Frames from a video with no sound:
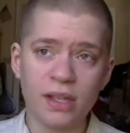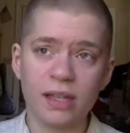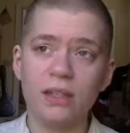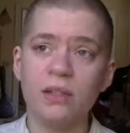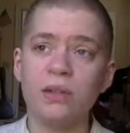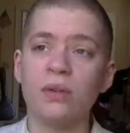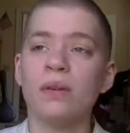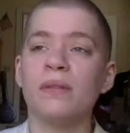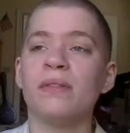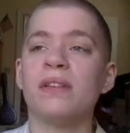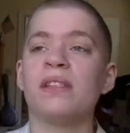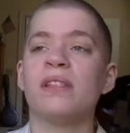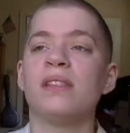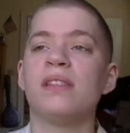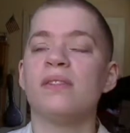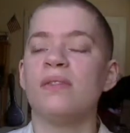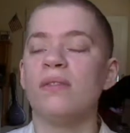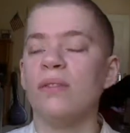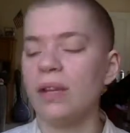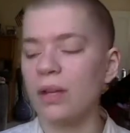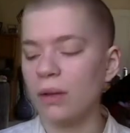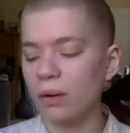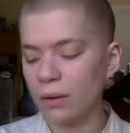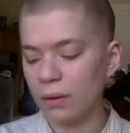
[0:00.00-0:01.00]
I do have a
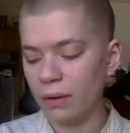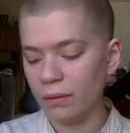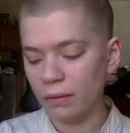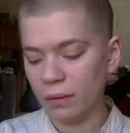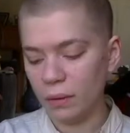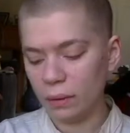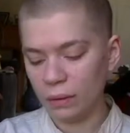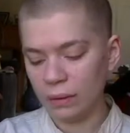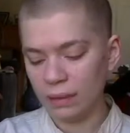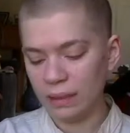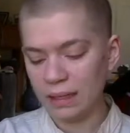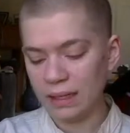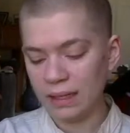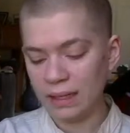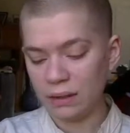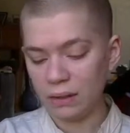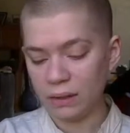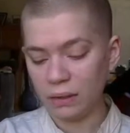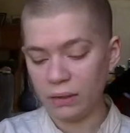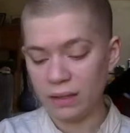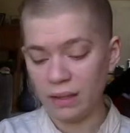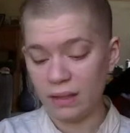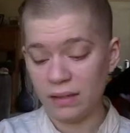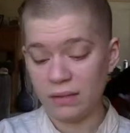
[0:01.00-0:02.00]
sphere of golden
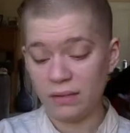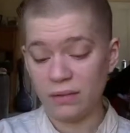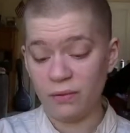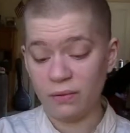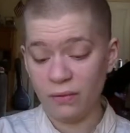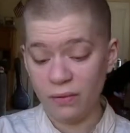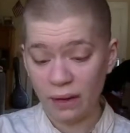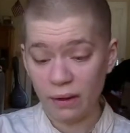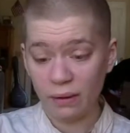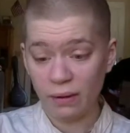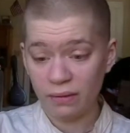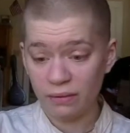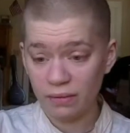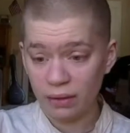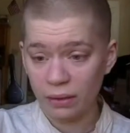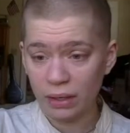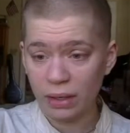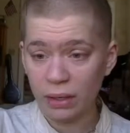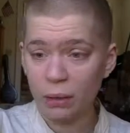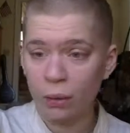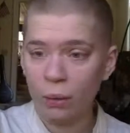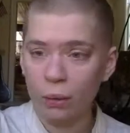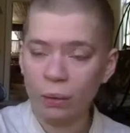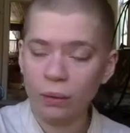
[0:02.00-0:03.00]
healer that is very,
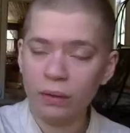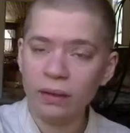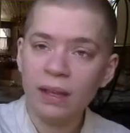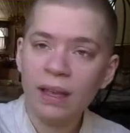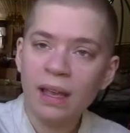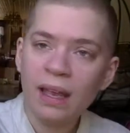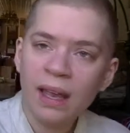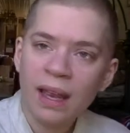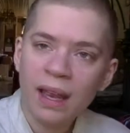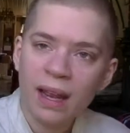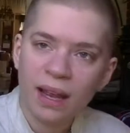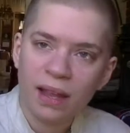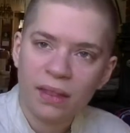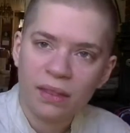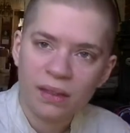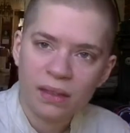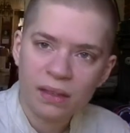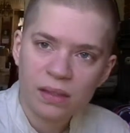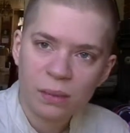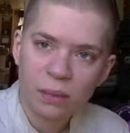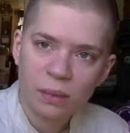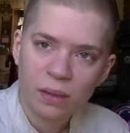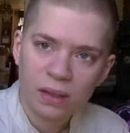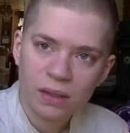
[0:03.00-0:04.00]
very gold, and
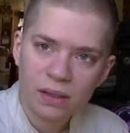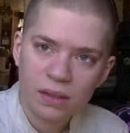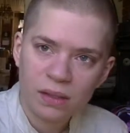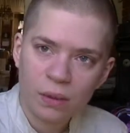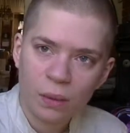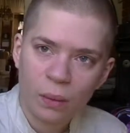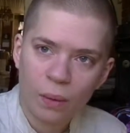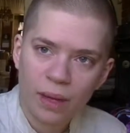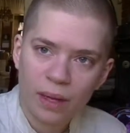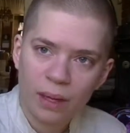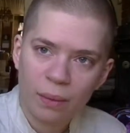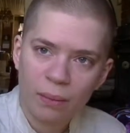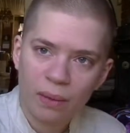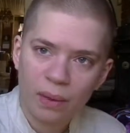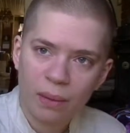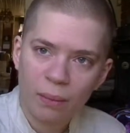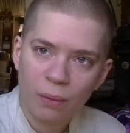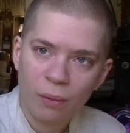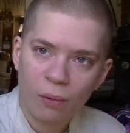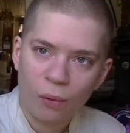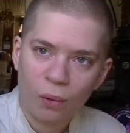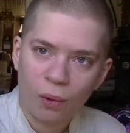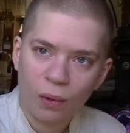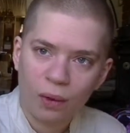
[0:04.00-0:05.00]
this one is quite a bit
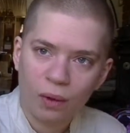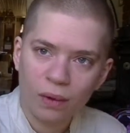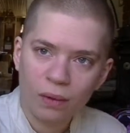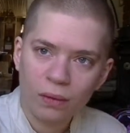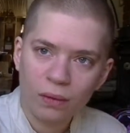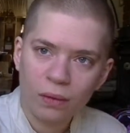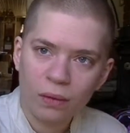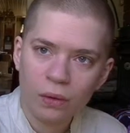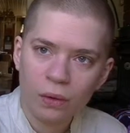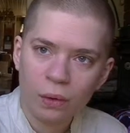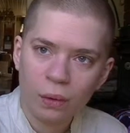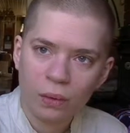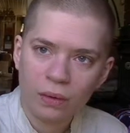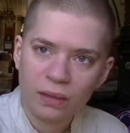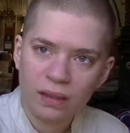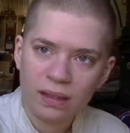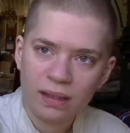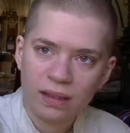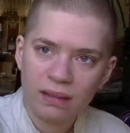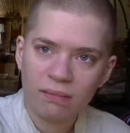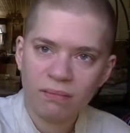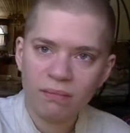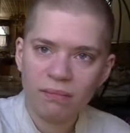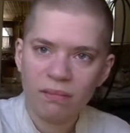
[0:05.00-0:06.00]
more
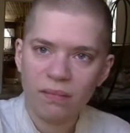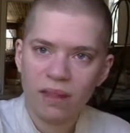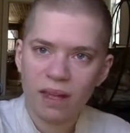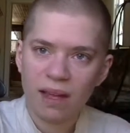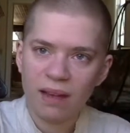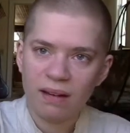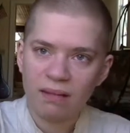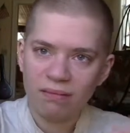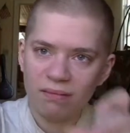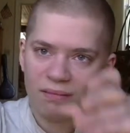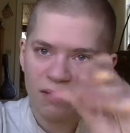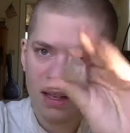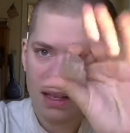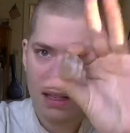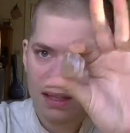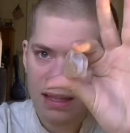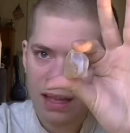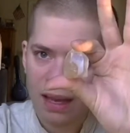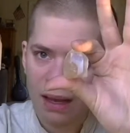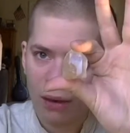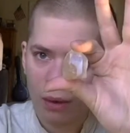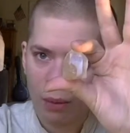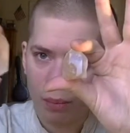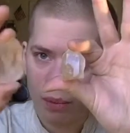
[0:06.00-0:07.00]
golden than its
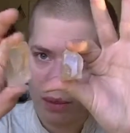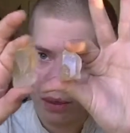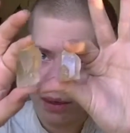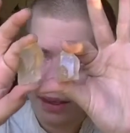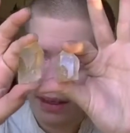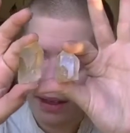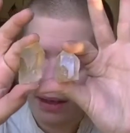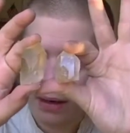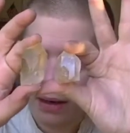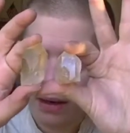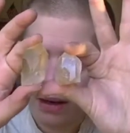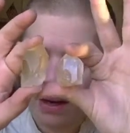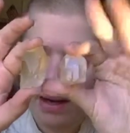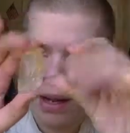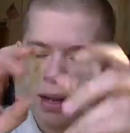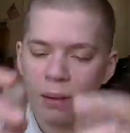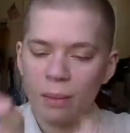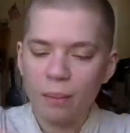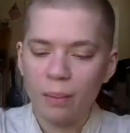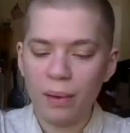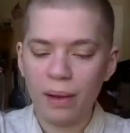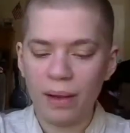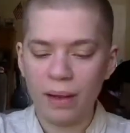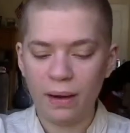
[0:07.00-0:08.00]
counterpart here.
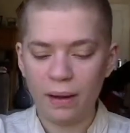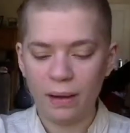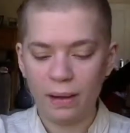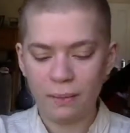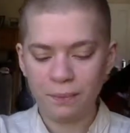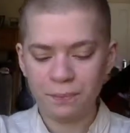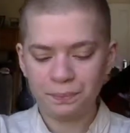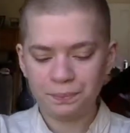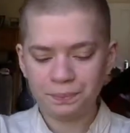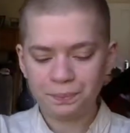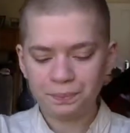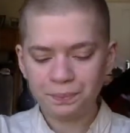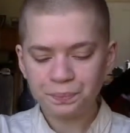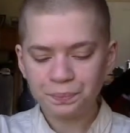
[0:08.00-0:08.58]
But um,